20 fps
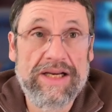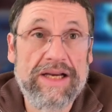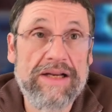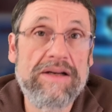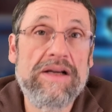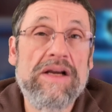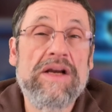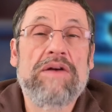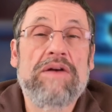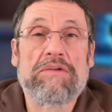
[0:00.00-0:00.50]

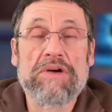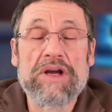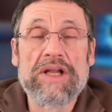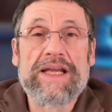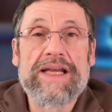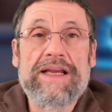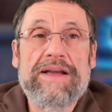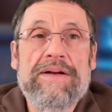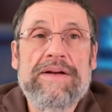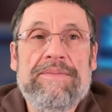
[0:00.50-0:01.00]
And
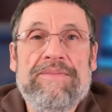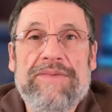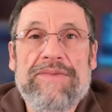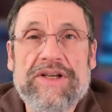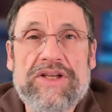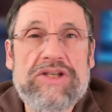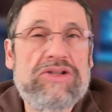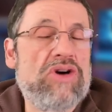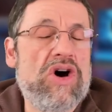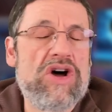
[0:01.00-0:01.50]
really,
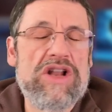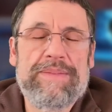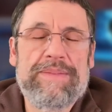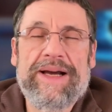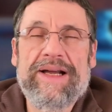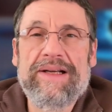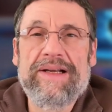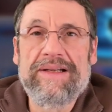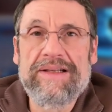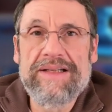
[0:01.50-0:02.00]
this is all
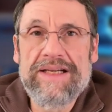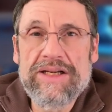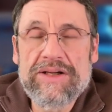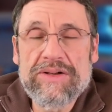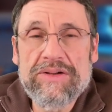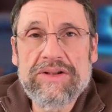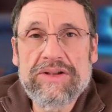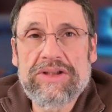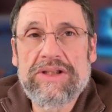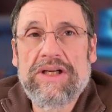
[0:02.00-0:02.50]
about
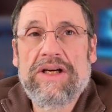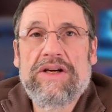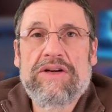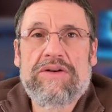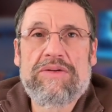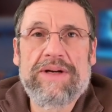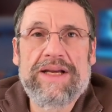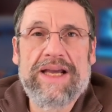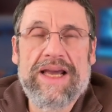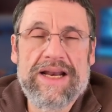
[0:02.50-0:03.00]
leaders
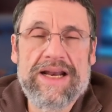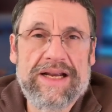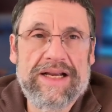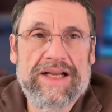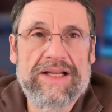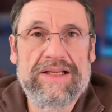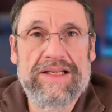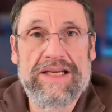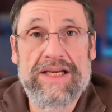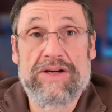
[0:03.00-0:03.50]

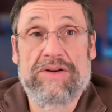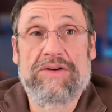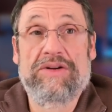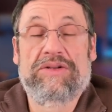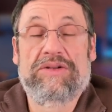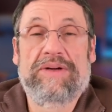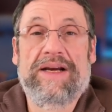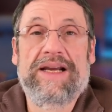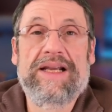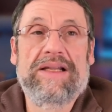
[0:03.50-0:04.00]
creating
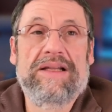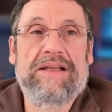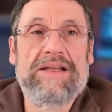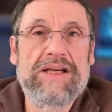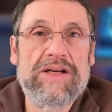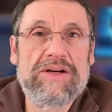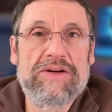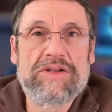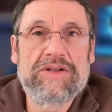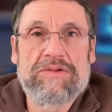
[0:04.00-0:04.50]
leaders, right?
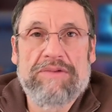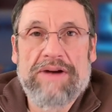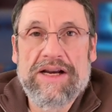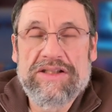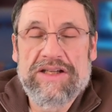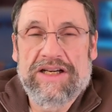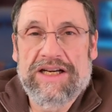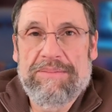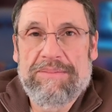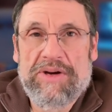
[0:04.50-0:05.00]
Leaders
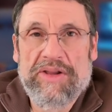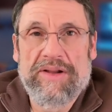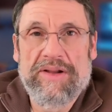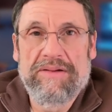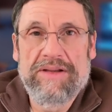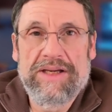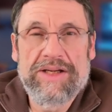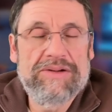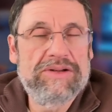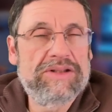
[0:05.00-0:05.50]
raising up other
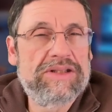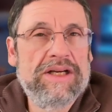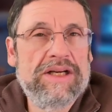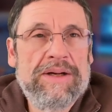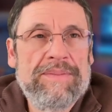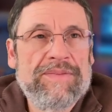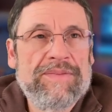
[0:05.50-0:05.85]
leaders.